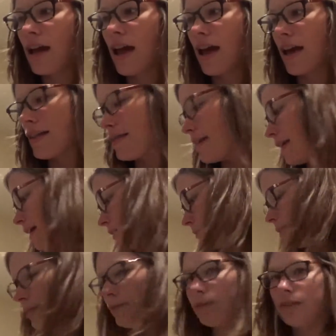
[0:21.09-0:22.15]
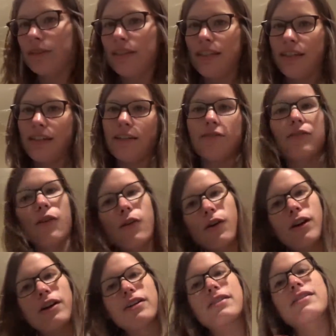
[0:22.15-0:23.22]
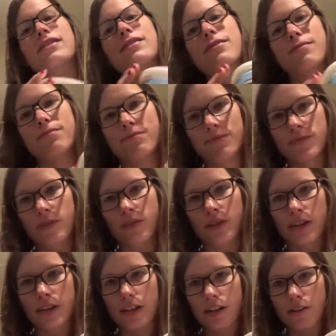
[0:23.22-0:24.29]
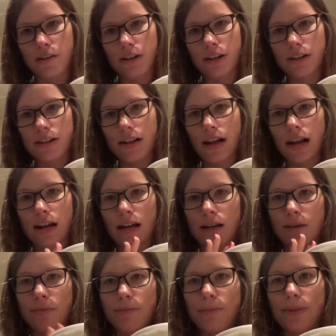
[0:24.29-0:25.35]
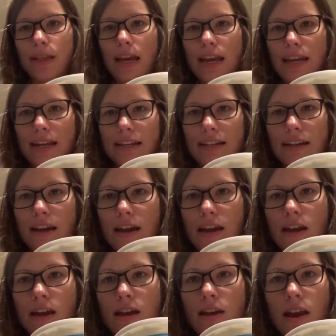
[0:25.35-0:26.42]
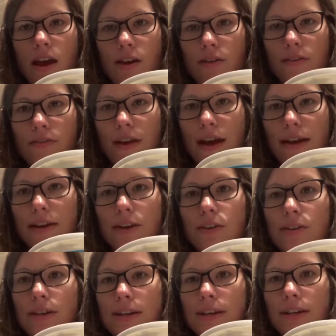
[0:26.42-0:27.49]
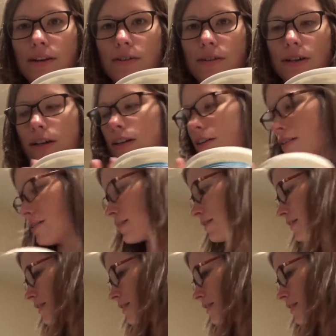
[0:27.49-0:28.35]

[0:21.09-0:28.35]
And then we will need, of course, Greek yogurt, plain non-fat Greek yogurt.